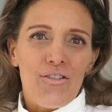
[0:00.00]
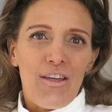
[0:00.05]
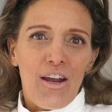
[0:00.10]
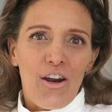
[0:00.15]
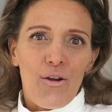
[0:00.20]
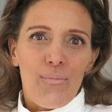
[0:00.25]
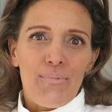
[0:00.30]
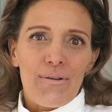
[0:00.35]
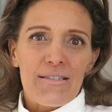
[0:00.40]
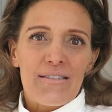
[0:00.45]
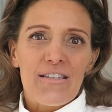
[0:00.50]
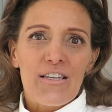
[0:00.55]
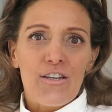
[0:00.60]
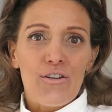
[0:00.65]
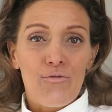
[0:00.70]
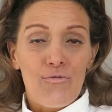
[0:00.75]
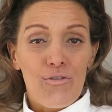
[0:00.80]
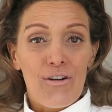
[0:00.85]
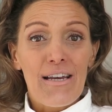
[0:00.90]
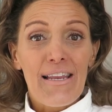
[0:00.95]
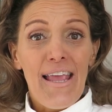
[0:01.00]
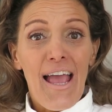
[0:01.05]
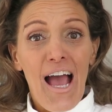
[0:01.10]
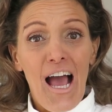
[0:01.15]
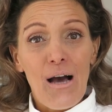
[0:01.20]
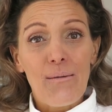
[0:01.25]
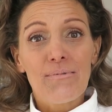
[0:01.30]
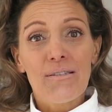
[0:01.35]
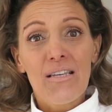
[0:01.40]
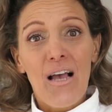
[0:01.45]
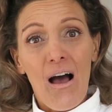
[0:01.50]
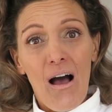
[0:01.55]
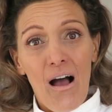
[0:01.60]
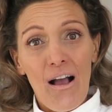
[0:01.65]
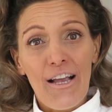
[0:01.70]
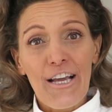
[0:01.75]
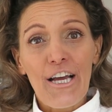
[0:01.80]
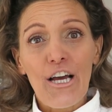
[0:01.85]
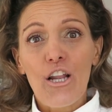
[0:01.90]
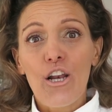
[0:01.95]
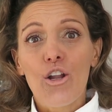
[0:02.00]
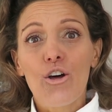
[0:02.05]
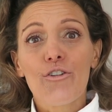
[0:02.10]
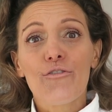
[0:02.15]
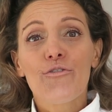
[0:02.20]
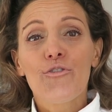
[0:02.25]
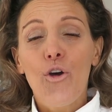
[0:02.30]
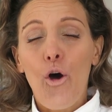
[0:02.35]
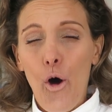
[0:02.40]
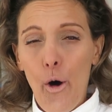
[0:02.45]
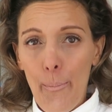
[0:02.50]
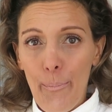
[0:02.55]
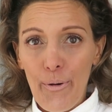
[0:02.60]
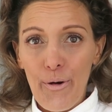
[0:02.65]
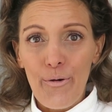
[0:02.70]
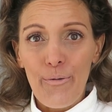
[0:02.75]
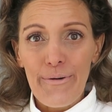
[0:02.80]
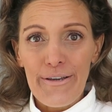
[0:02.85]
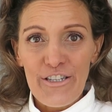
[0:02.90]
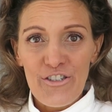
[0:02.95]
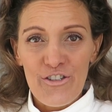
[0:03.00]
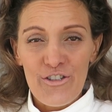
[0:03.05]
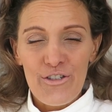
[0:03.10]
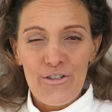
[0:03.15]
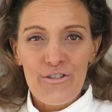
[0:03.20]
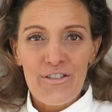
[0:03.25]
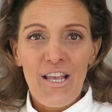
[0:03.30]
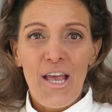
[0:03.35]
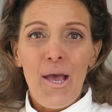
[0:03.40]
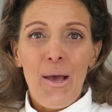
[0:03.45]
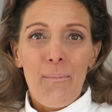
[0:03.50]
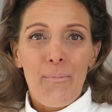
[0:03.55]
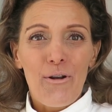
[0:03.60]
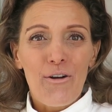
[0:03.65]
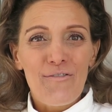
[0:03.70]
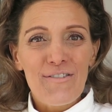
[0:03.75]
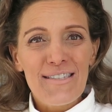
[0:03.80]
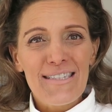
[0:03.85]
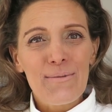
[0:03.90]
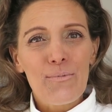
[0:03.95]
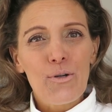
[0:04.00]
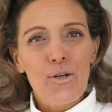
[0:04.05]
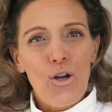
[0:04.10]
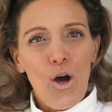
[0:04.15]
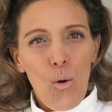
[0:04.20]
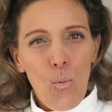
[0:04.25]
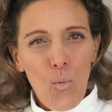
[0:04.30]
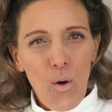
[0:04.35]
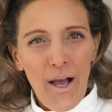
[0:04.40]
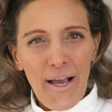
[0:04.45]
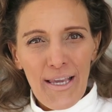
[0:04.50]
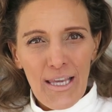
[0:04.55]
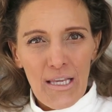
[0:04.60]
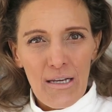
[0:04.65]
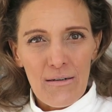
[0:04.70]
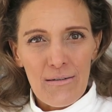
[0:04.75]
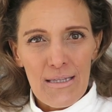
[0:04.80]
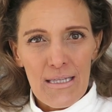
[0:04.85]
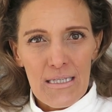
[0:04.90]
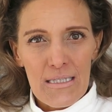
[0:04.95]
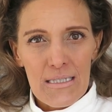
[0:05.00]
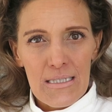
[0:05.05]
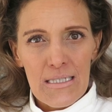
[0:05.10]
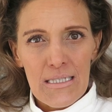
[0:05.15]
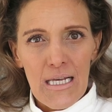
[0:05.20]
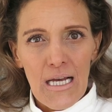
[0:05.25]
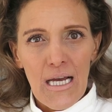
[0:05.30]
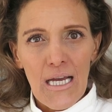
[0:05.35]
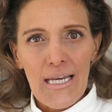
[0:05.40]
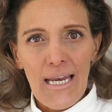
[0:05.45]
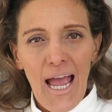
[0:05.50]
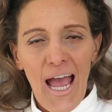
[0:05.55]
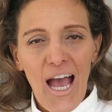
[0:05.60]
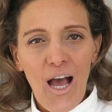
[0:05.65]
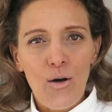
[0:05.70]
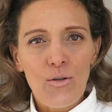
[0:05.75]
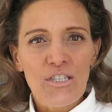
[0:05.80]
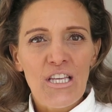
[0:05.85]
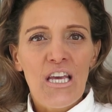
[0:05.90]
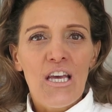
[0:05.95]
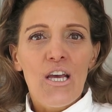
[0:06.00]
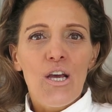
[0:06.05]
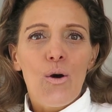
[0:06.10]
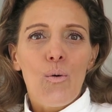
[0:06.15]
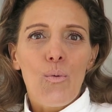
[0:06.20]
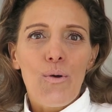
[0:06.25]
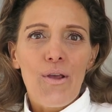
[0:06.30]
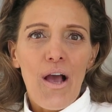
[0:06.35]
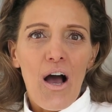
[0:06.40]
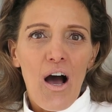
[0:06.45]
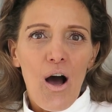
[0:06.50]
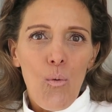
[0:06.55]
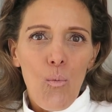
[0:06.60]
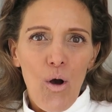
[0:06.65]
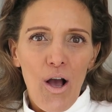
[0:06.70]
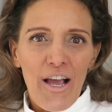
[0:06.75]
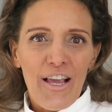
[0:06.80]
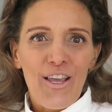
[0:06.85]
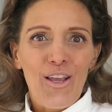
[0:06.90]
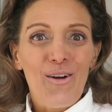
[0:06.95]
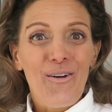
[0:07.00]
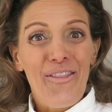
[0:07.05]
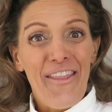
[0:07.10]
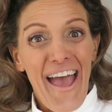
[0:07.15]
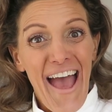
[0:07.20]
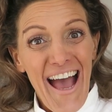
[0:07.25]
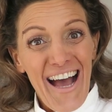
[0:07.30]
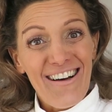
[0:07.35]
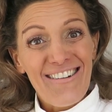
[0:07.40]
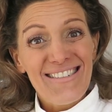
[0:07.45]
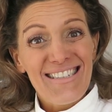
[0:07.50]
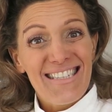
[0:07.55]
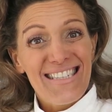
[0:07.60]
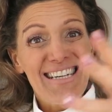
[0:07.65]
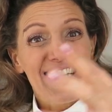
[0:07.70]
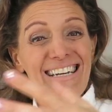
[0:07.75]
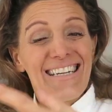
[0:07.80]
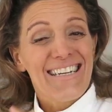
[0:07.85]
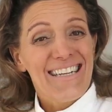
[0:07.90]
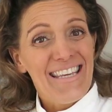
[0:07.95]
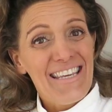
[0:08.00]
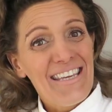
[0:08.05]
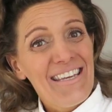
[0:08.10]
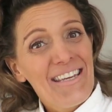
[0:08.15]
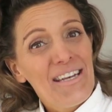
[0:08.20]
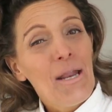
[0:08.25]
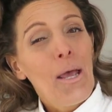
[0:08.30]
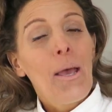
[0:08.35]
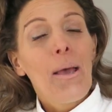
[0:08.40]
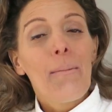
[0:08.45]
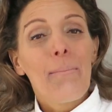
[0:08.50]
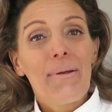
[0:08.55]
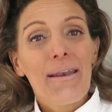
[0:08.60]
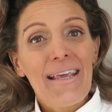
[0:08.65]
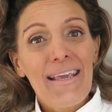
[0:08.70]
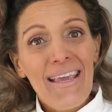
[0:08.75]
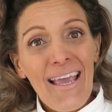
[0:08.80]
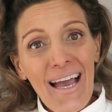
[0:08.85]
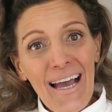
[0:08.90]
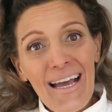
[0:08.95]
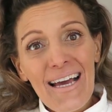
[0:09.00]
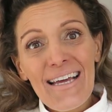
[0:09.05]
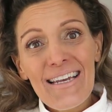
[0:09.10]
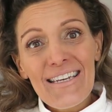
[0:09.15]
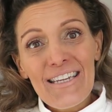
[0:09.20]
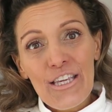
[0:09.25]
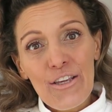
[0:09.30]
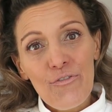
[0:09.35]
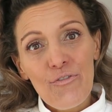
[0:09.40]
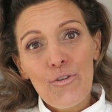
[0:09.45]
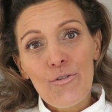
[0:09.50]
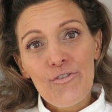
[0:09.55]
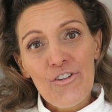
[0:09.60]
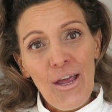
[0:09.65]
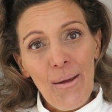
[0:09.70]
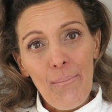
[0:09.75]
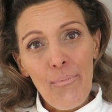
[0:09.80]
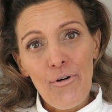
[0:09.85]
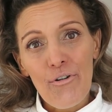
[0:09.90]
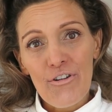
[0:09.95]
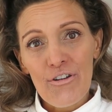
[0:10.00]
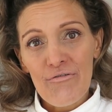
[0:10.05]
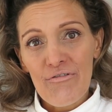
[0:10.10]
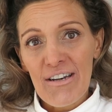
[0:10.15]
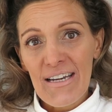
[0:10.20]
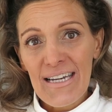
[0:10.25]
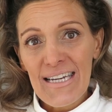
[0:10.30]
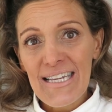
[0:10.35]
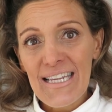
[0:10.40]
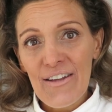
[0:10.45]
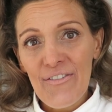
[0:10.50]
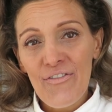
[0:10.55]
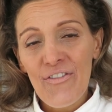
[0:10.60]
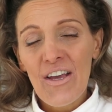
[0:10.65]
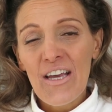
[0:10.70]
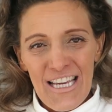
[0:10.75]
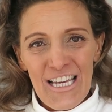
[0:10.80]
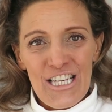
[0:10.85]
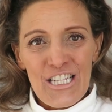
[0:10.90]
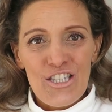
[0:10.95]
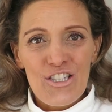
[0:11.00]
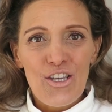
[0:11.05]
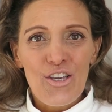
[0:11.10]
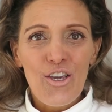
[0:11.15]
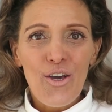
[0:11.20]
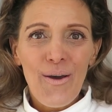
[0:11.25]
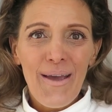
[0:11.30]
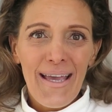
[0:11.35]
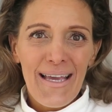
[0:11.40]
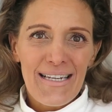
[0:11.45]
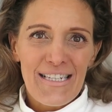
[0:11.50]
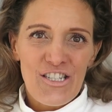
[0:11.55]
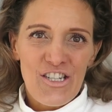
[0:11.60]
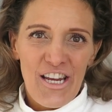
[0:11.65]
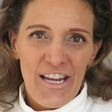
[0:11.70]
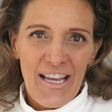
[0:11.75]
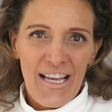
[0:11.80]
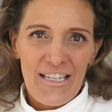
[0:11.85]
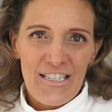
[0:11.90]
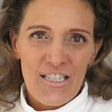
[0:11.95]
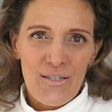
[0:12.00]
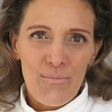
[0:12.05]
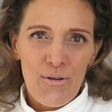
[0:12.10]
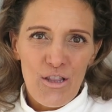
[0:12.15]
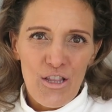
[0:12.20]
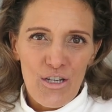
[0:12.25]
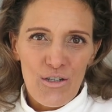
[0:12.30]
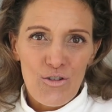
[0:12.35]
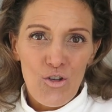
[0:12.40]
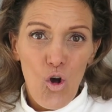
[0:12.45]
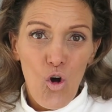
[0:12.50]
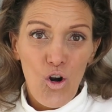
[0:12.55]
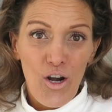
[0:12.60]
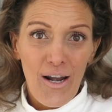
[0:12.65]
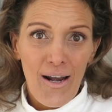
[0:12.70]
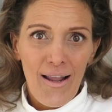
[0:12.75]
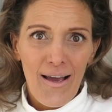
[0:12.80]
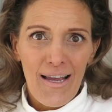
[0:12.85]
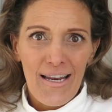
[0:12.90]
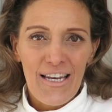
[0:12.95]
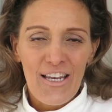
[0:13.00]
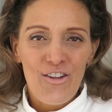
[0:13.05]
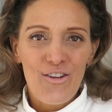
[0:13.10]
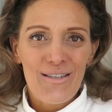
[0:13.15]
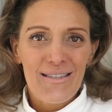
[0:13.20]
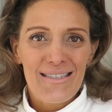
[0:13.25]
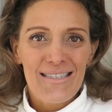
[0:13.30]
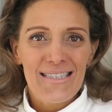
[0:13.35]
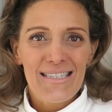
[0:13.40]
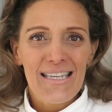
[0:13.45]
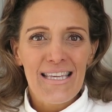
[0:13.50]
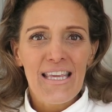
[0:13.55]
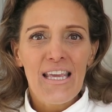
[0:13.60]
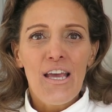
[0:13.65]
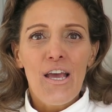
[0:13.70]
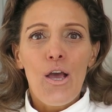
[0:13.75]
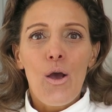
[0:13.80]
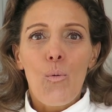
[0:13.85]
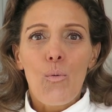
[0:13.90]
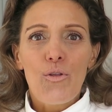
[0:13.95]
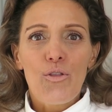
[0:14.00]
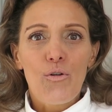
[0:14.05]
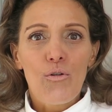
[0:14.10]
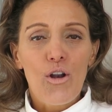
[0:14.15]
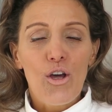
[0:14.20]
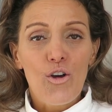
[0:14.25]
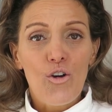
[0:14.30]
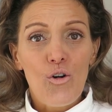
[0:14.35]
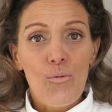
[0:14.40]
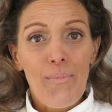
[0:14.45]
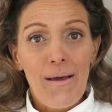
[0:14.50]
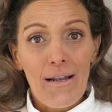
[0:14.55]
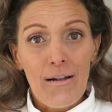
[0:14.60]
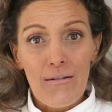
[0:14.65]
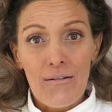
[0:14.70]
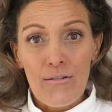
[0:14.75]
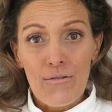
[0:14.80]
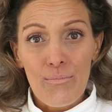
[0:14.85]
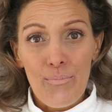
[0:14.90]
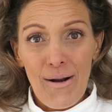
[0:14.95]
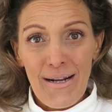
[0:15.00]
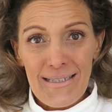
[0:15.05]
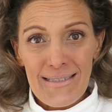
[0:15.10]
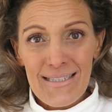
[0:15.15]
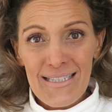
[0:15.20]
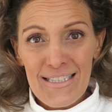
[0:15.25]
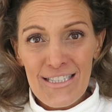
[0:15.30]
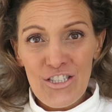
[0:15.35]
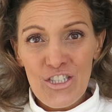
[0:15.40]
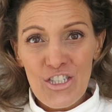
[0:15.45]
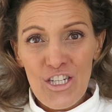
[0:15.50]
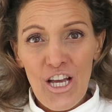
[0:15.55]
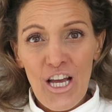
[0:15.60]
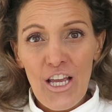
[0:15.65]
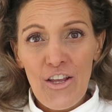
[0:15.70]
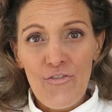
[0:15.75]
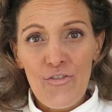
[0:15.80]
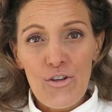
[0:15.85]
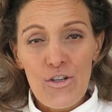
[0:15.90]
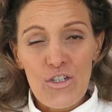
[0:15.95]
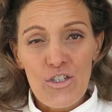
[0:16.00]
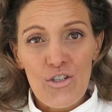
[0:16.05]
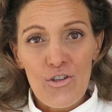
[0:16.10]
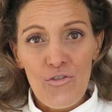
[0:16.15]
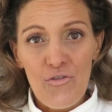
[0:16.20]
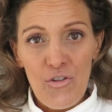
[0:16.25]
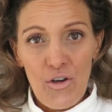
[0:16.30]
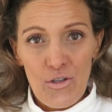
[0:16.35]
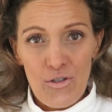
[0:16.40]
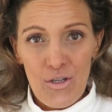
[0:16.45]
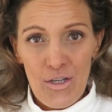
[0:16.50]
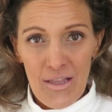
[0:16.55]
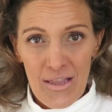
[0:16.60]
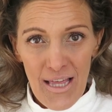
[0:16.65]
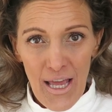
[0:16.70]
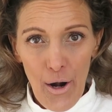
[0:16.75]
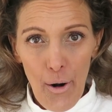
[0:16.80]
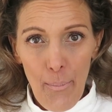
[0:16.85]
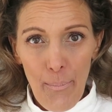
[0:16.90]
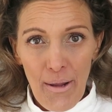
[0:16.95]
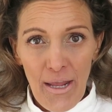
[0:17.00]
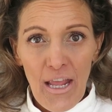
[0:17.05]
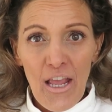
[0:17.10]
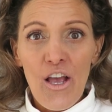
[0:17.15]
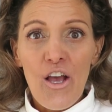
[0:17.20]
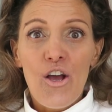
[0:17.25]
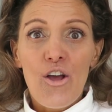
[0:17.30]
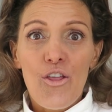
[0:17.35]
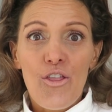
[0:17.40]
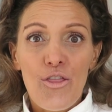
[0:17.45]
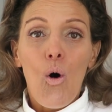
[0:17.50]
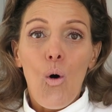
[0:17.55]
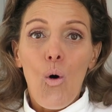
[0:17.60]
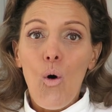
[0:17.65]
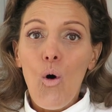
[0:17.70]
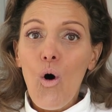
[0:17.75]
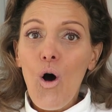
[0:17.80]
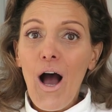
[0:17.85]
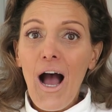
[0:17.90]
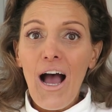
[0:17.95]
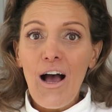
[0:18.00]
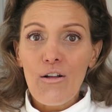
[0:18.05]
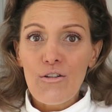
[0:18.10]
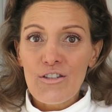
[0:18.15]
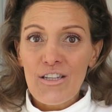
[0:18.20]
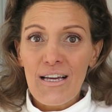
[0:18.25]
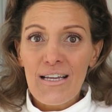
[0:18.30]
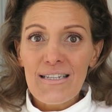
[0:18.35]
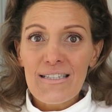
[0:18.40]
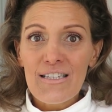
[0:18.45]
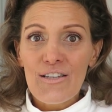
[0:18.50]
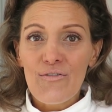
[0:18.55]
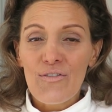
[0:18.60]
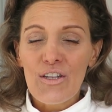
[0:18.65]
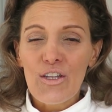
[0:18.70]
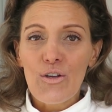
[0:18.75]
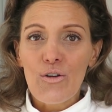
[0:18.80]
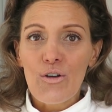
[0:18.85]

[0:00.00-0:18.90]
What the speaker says: therapies that could really help target a lot of topical issues, but obviously we're not working on the inside out, we are working on the outside in, but it can give you temporary relief. So go ahead and check out some of those online and you can see with your local medical practitioner if you can do phototherapy. Or alternatively,